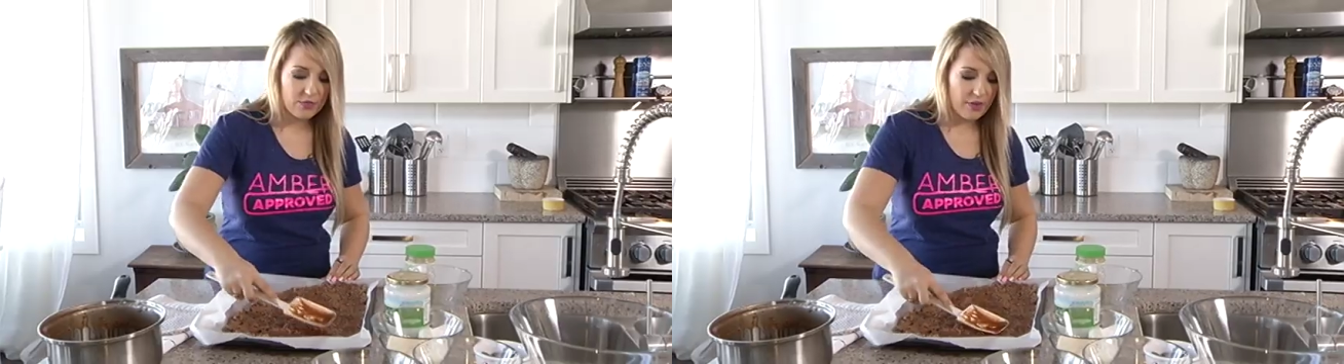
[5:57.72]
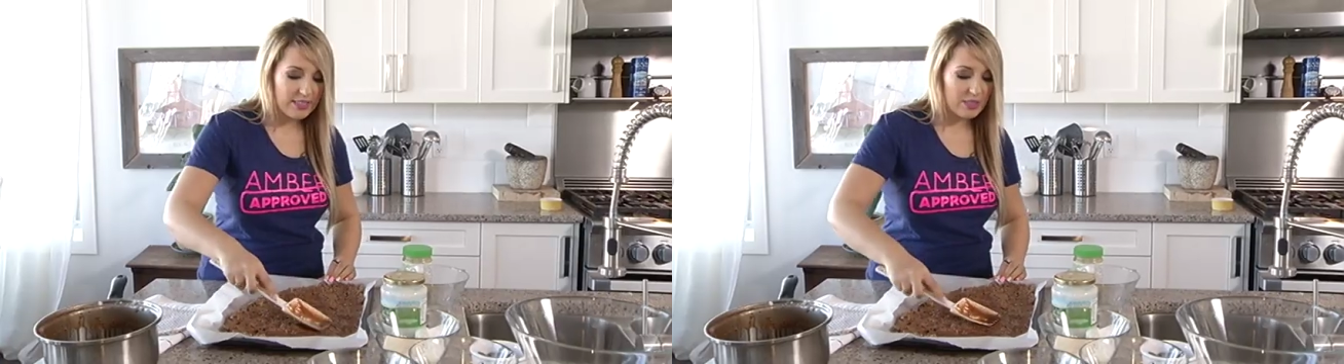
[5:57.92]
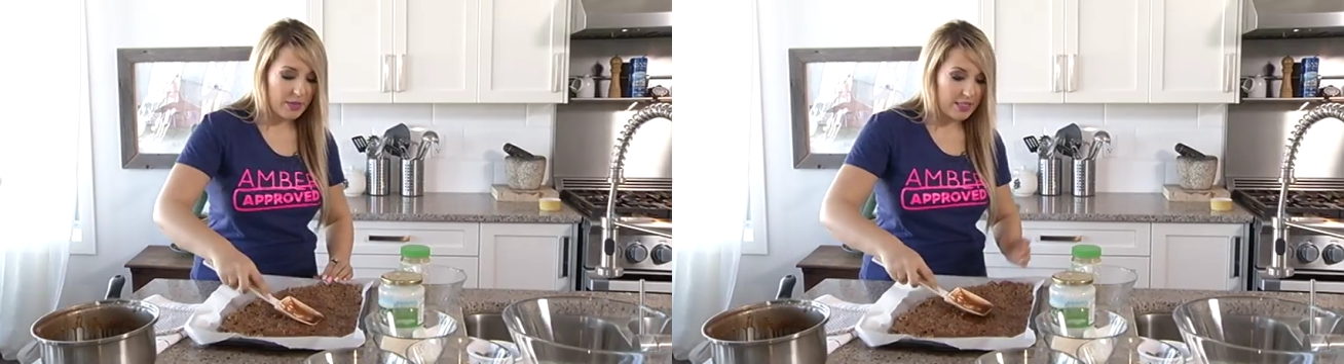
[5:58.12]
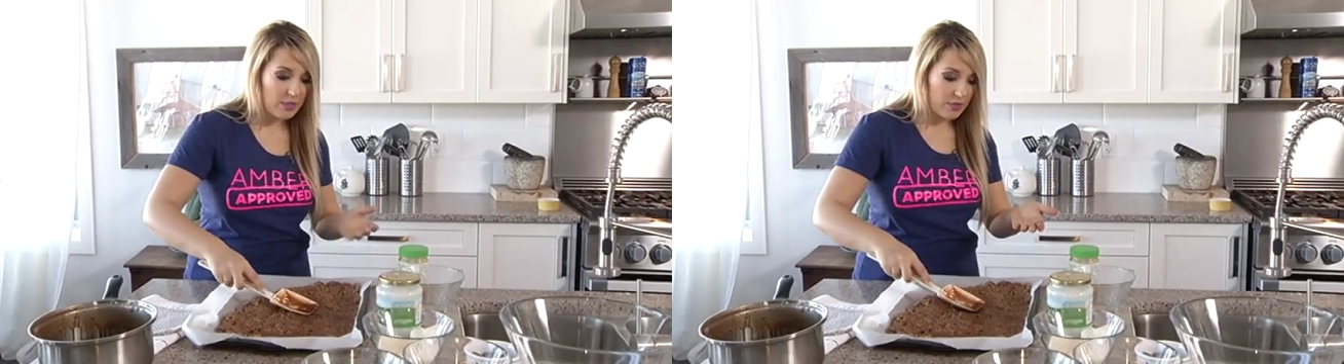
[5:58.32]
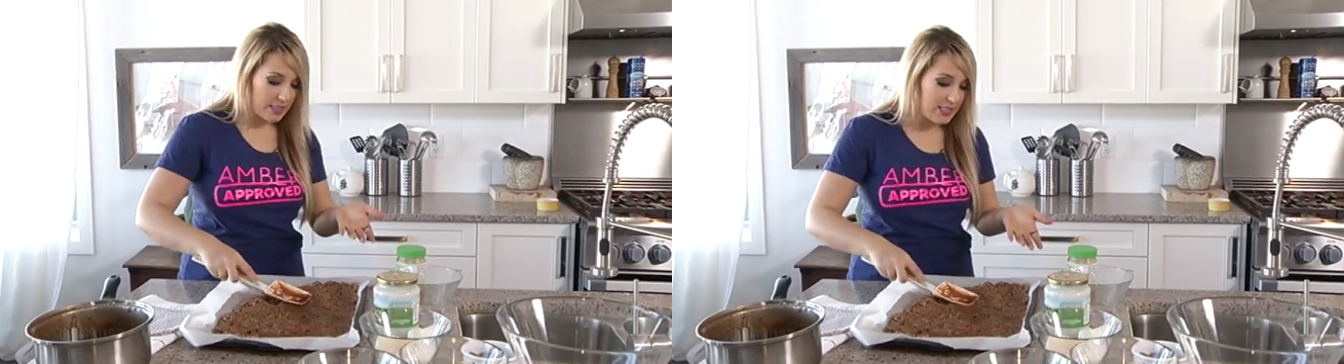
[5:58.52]
recipe, as
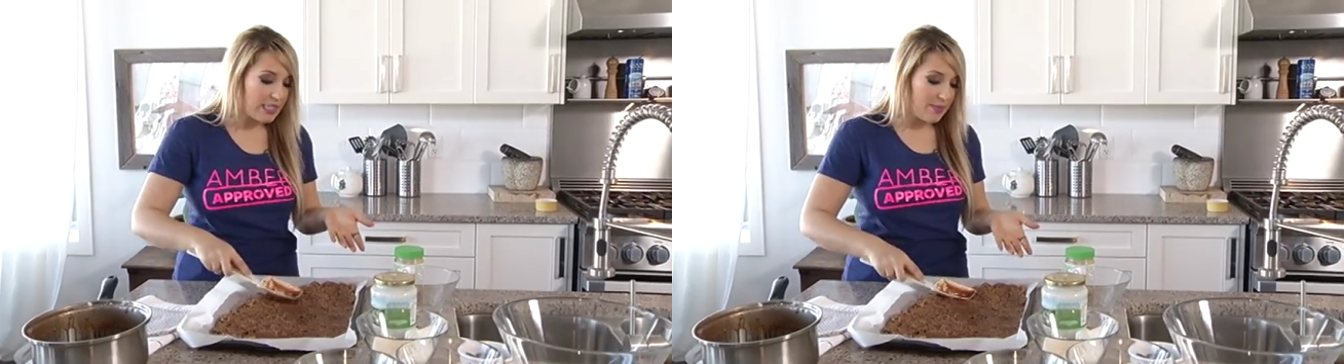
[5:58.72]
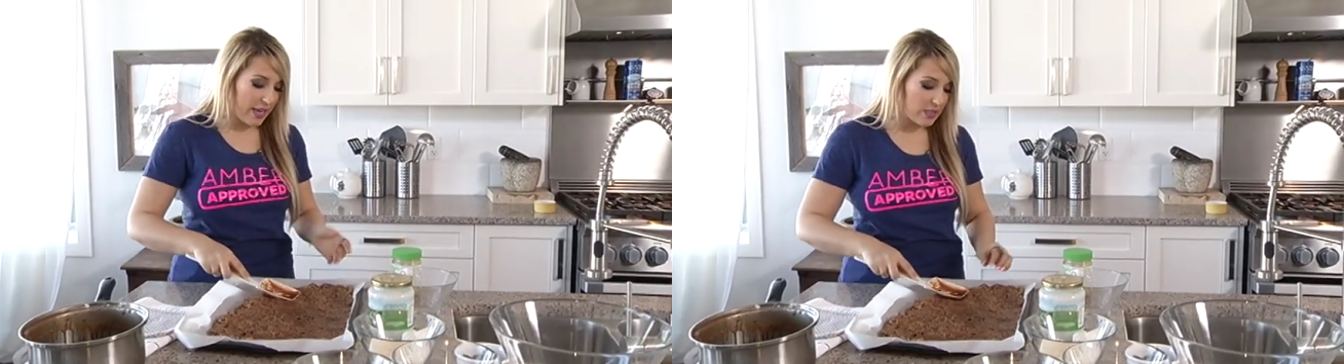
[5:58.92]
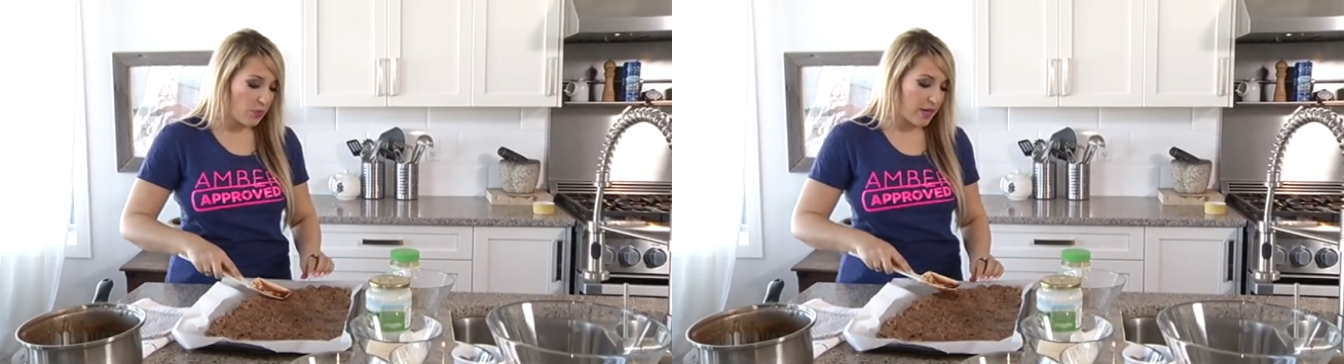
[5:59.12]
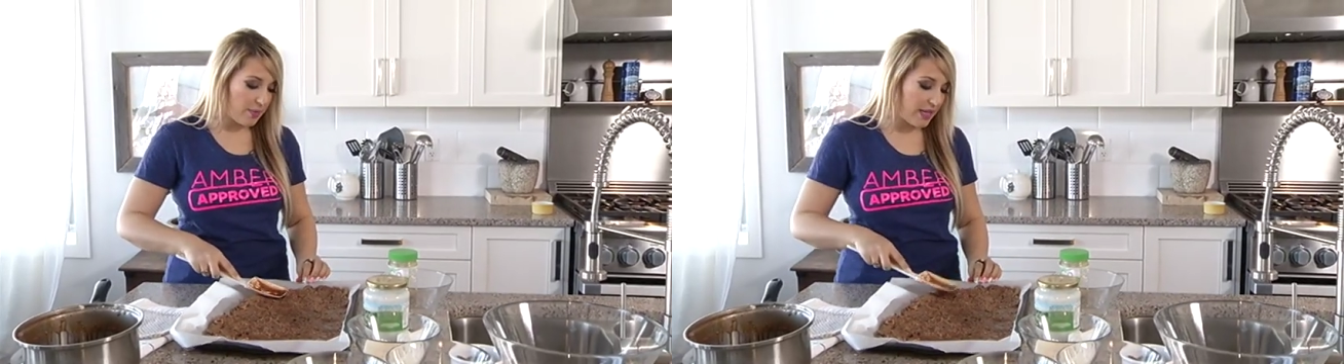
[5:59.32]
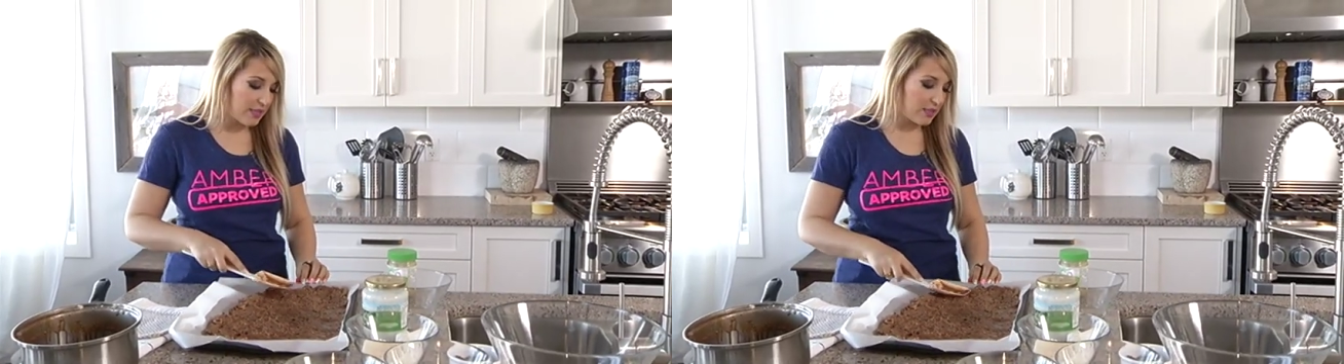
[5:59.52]
you can see, makes quite a
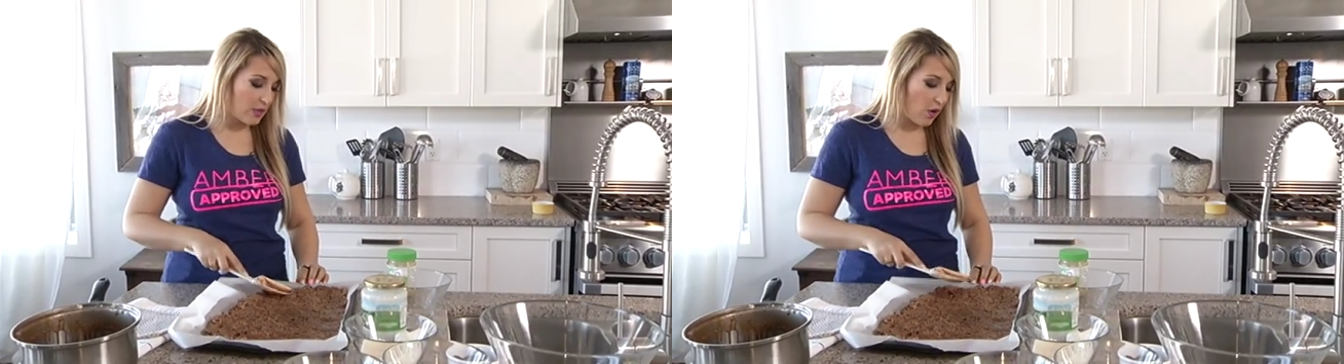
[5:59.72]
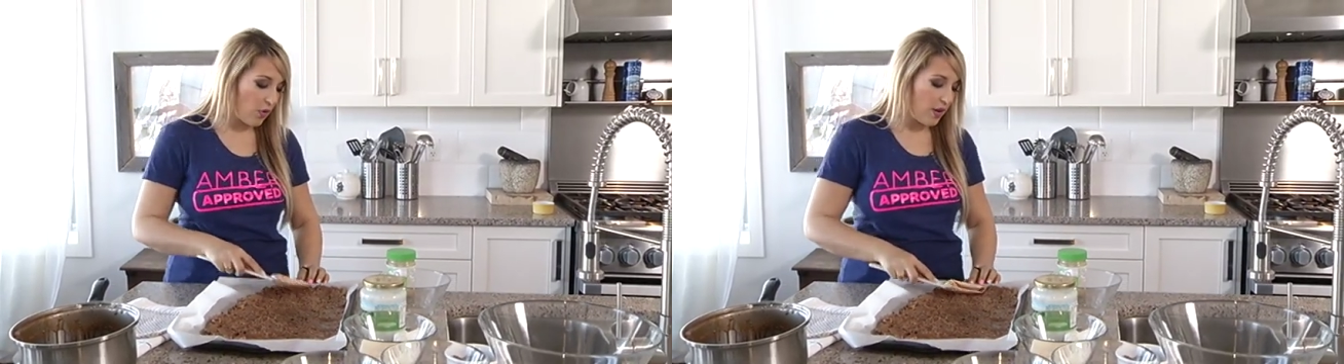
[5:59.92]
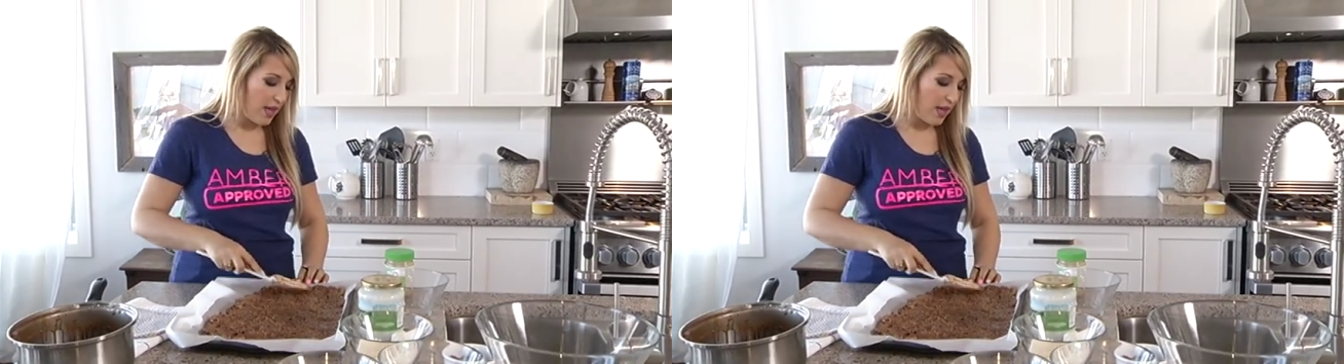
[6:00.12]
bit. So